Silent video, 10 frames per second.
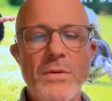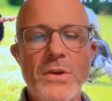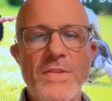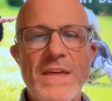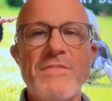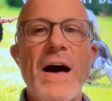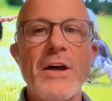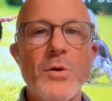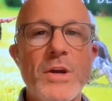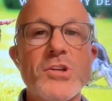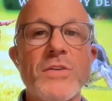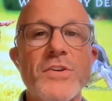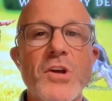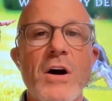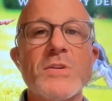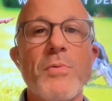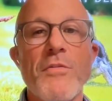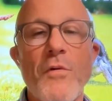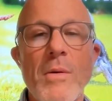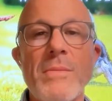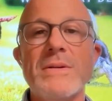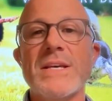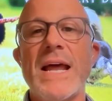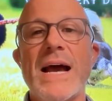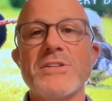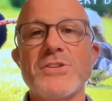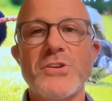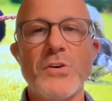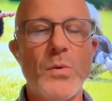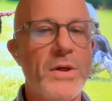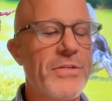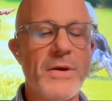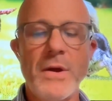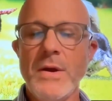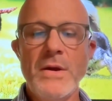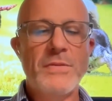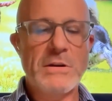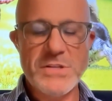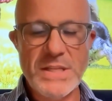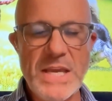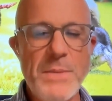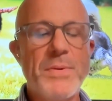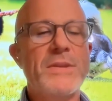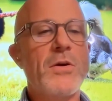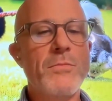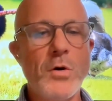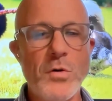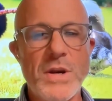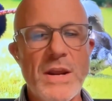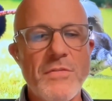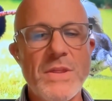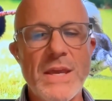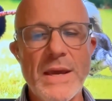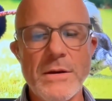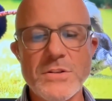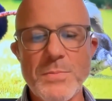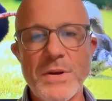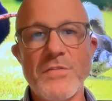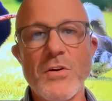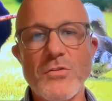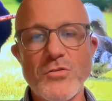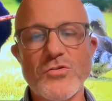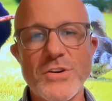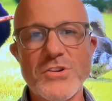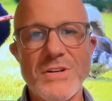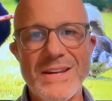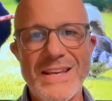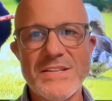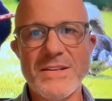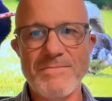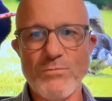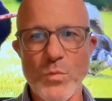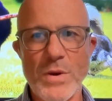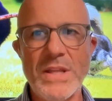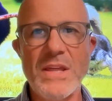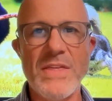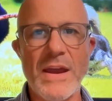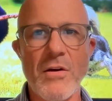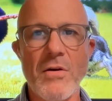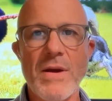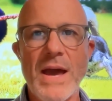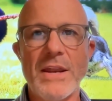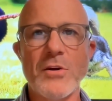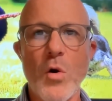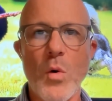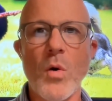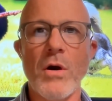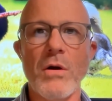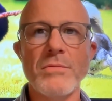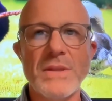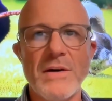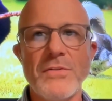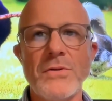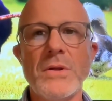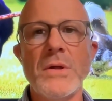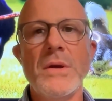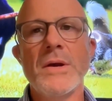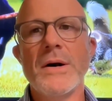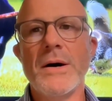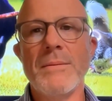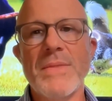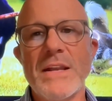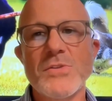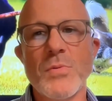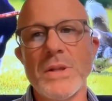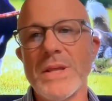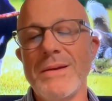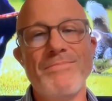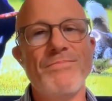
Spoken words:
the evaluation of a dog's performance that has to do with their sleep and their mood and everything else. But if their nutrition isn't really there at a core level, then it's really,